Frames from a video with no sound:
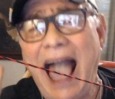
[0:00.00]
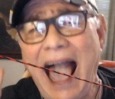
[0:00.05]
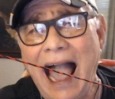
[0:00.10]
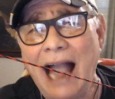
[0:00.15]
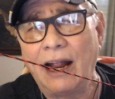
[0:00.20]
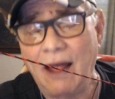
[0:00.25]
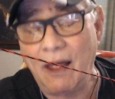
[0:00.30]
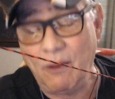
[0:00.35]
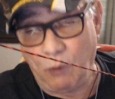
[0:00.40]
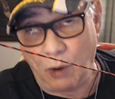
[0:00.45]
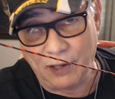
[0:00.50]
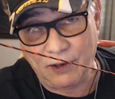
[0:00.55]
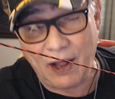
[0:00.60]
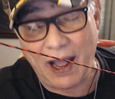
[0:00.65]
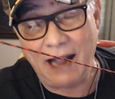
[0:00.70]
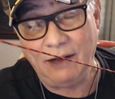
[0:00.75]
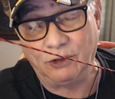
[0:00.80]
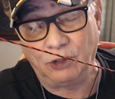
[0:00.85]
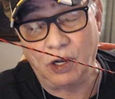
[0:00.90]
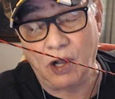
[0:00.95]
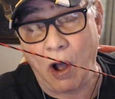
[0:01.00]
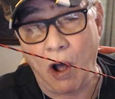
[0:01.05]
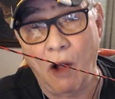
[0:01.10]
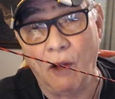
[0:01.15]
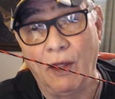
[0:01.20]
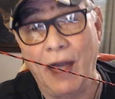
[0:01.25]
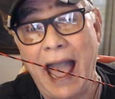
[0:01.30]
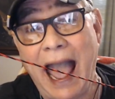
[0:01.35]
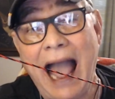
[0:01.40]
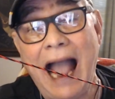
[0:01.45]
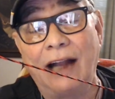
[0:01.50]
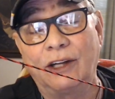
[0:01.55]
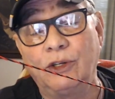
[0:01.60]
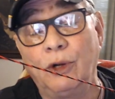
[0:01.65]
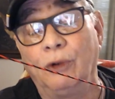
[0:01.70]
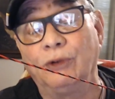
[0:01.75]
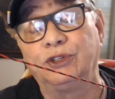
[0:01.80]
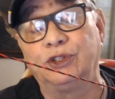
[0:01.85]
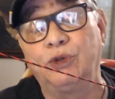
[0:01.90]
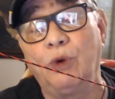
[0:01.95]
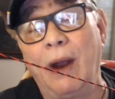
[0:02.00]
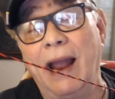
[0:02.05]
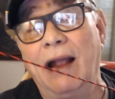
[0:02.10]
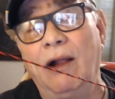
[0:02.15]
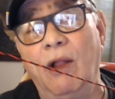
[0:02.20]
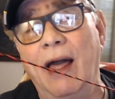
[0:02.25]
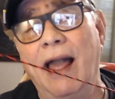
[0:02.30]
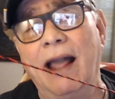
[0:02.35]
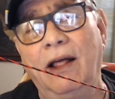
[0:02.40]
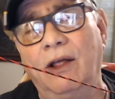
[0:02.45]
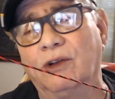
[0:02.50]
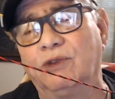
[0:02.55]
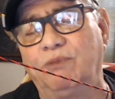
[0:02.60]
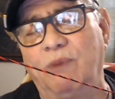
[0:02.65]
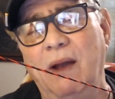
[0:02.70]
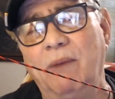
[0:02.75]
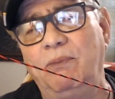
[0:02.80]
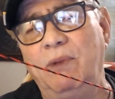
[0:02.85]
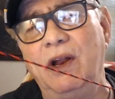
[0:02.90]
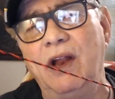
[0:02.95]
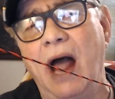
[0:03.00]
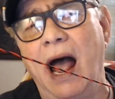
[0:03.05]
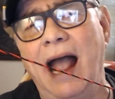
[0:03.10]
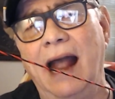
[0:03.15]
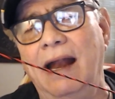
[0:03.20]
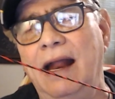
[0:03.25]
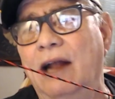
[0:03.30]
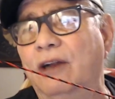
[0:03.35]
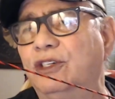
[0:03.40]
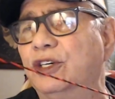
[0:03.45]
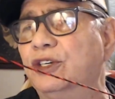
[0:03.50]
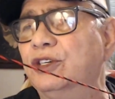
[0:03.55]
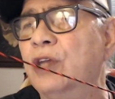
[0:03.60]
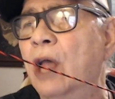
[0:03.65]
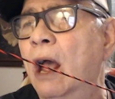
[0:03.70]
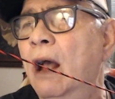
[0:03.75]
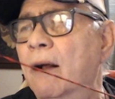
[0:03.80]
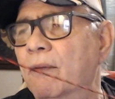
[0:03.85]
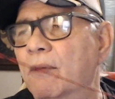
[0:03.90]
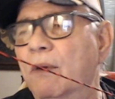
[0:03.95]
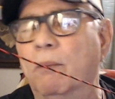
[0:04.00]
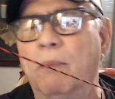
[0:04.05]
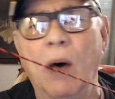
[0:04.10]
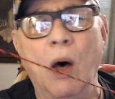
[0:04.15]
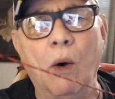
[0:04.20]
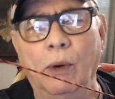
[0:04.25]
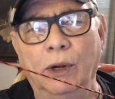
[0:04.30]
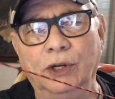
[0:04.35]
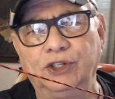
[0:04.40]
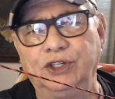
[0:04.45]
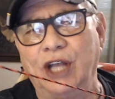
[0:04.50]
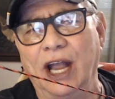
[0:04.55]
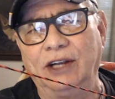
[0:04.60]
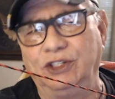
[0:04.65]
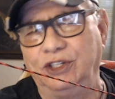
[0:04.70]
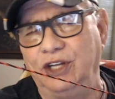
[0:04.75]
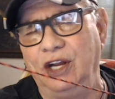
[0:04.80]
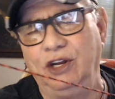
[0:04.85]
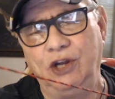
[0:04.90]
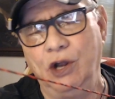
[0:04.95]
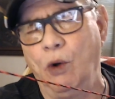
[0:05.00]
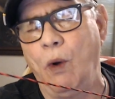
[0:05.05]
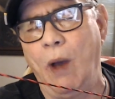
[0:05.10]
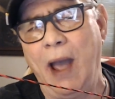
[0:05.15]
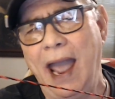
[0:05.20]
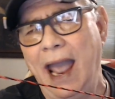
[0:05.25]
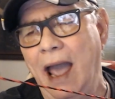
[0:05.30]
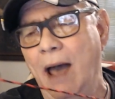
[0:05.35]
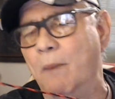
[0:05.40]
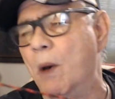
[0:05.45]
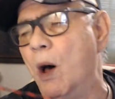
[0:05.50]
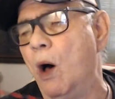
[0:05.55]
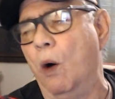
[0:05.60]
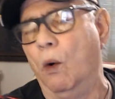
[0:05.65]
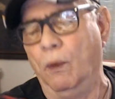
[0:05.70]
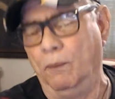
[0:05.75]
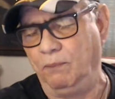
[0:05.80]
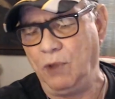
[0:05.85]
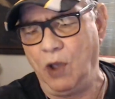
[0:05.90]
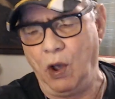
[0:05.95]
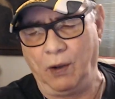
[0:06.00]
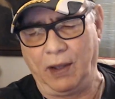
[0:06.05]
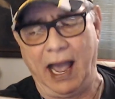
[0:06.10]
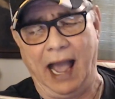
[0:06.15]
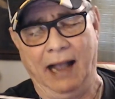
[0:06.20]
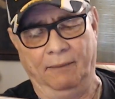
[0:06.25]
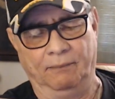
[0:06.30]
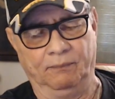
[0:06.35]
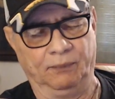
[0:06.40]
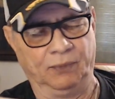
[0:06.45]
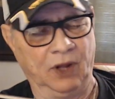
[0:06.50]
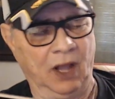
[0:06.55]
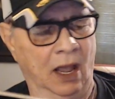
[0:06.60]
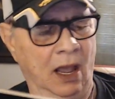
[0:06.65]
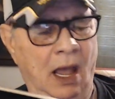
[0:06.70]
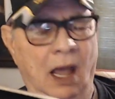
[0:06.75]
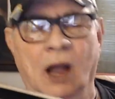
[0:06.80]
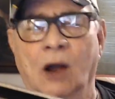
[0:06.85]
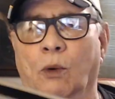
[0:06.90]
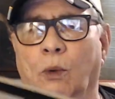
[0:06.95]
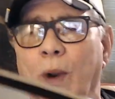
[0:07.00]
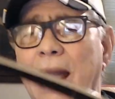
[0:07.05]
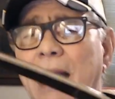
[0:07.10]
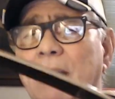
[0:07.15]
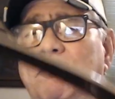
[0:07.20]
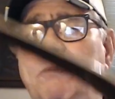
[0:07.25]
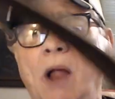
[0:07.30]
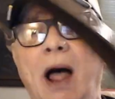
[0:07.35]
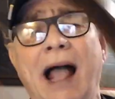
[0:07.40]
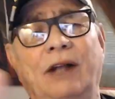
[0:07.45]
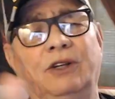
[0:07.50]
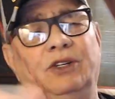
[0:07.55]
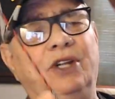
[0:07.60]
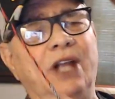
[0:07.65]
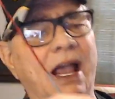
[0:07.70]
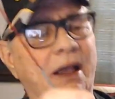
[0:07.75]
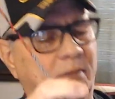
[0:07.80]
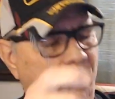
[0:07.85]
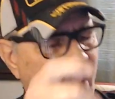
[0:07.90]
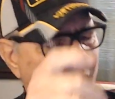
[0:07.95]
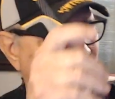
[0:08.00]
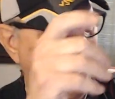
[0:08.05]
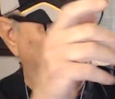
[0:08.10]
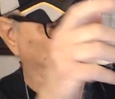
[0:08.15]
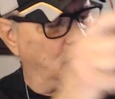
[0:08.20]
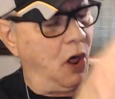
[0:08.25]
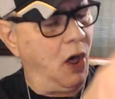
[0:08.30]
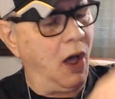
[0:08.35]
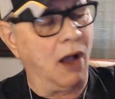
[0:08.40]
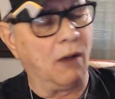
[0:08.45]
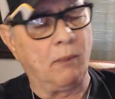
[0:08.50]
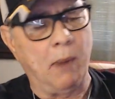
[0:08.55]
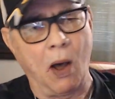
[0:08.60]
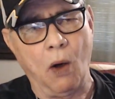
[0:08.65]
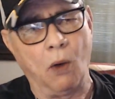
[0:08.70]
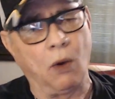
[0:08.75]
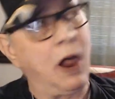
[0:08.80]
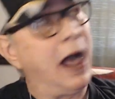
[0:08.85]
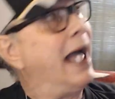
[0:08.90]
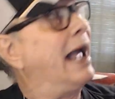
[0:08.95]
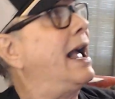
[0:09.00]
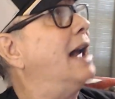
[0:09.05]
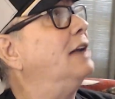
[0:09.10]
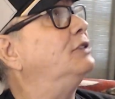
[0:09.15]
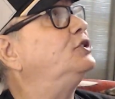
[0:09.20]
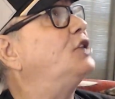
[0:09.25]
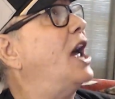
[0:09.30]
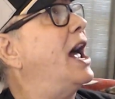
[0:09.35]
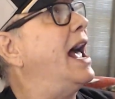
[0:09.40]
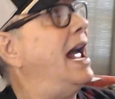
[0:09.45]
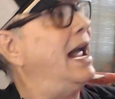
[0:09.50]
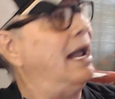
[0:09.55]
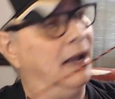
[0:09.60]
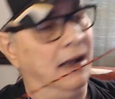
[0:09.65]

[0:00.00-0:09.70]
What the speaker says: what they call the actual string length is 59 inches. The bow is 62 AMO. Okay. Reflex, deflex, longbow, like I say.